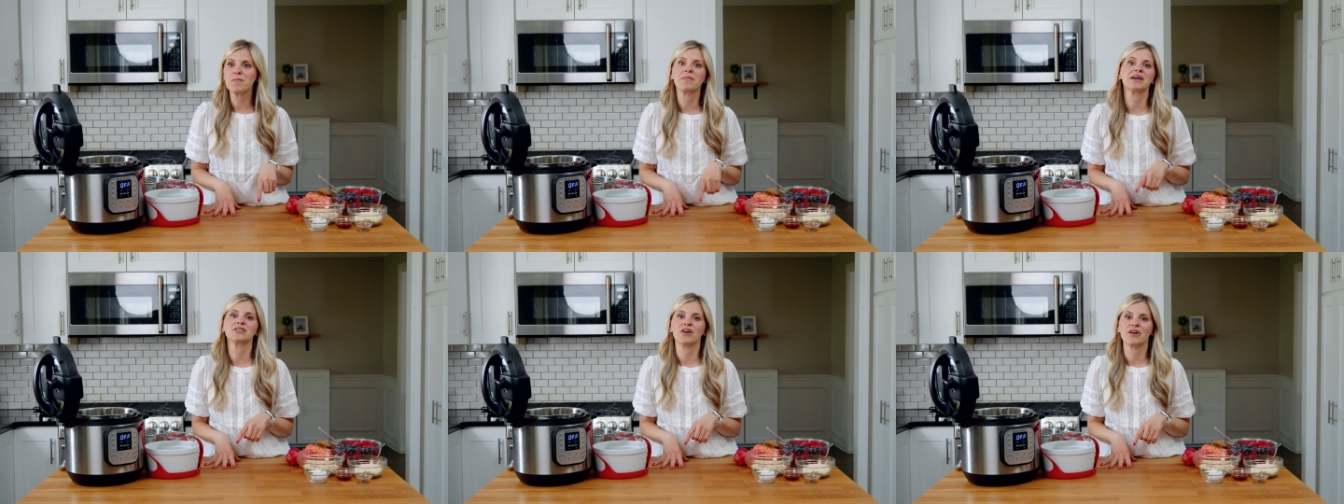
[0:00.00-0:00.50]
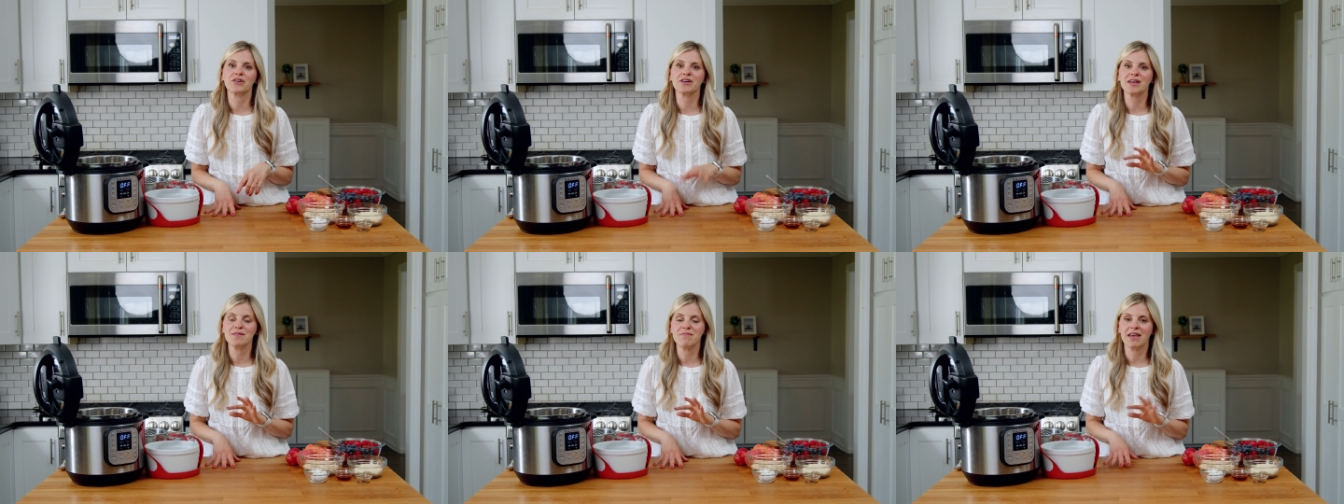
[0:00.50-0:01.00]
My daughter
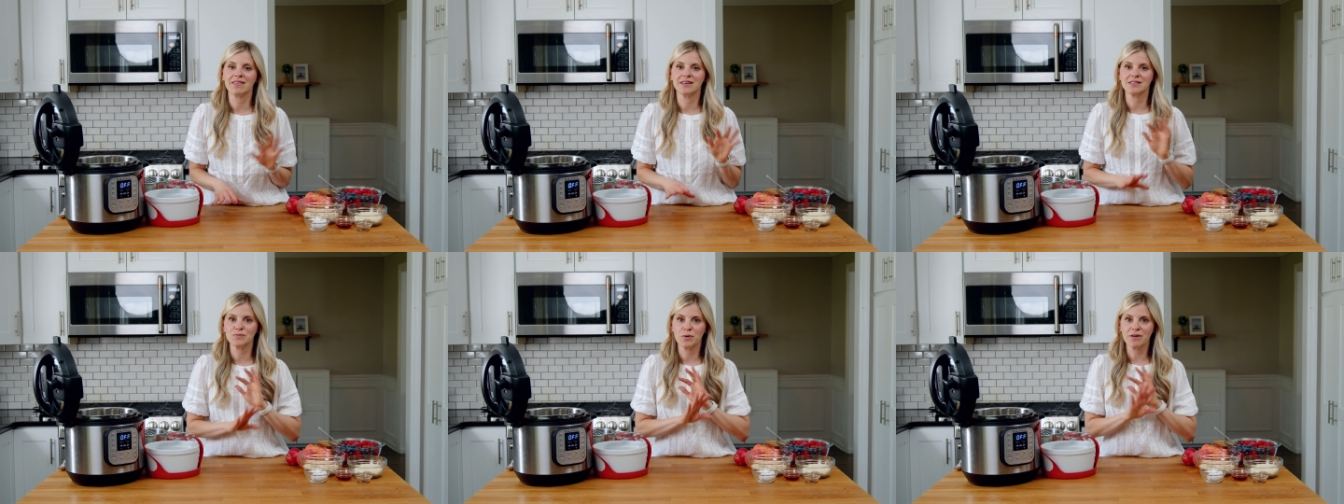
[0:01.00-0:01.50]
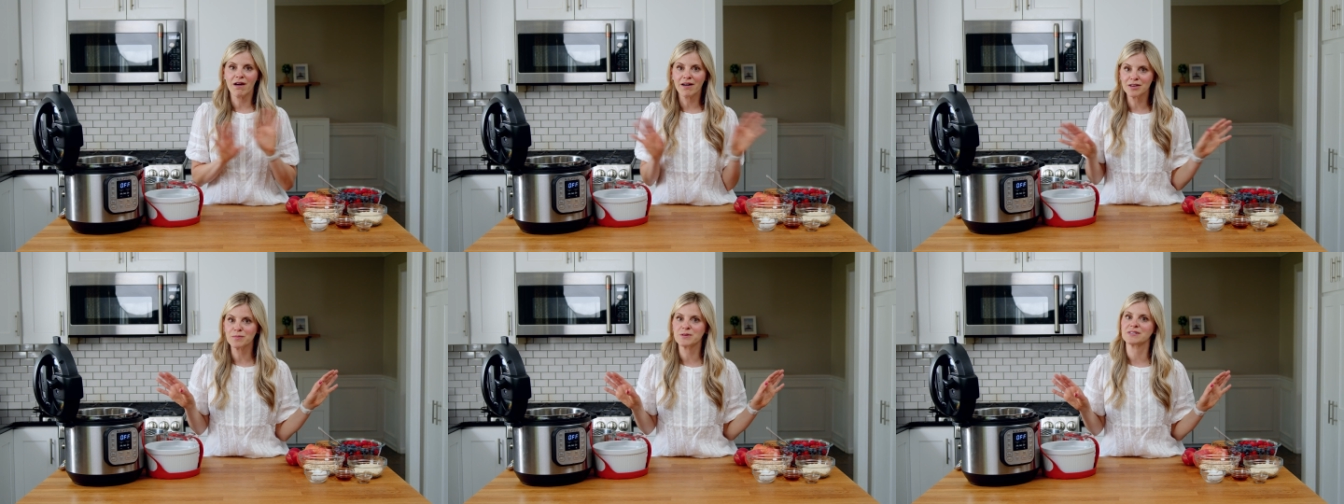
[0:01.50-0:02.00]
can make this
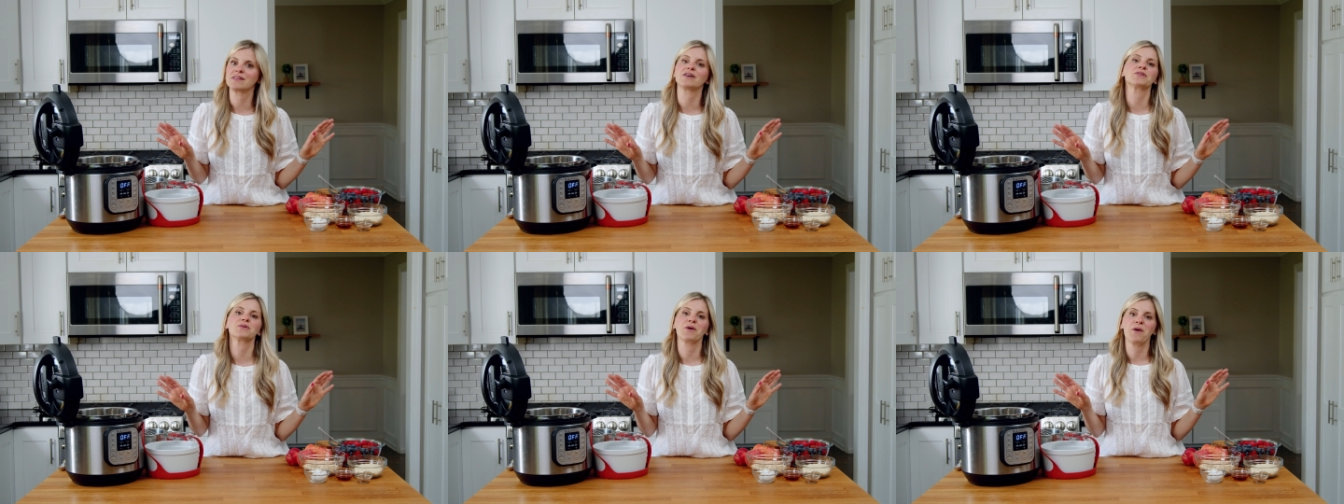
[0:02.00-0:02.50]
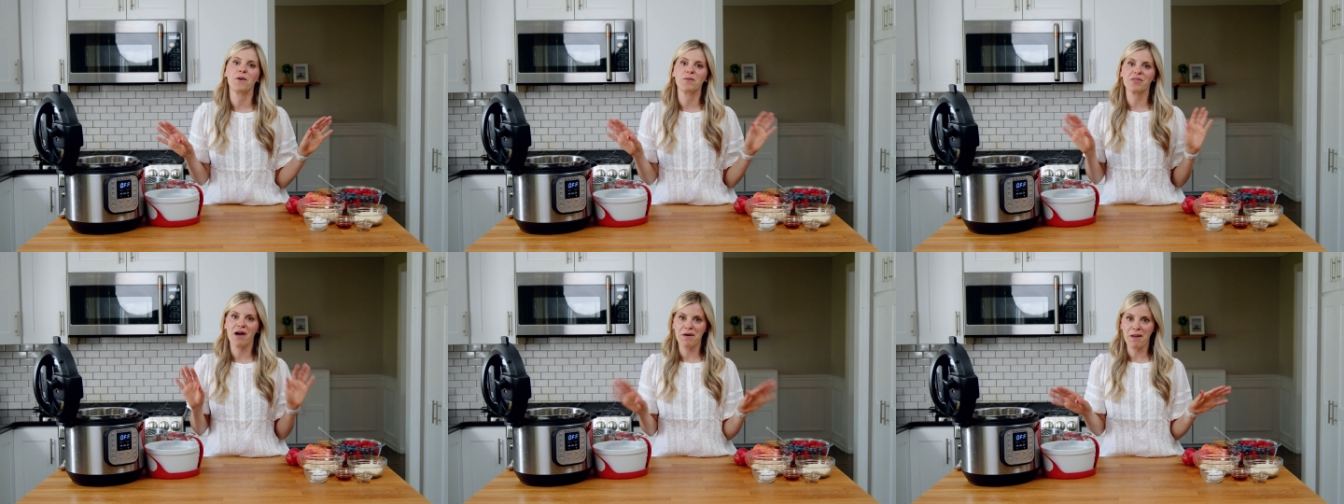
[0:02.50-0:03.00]
100% on her own
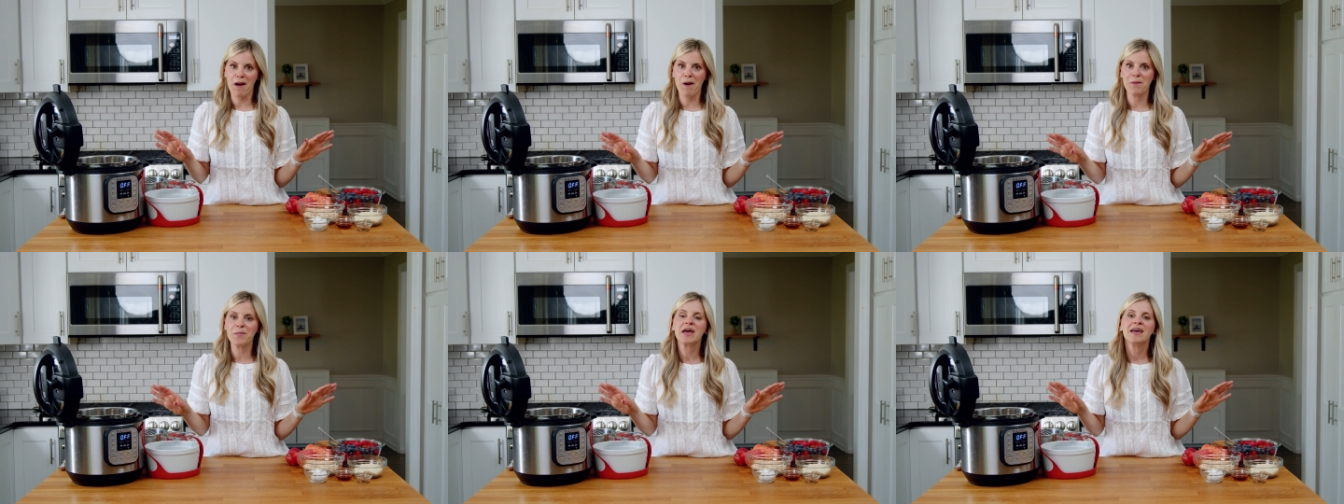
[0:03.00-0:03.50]
without help,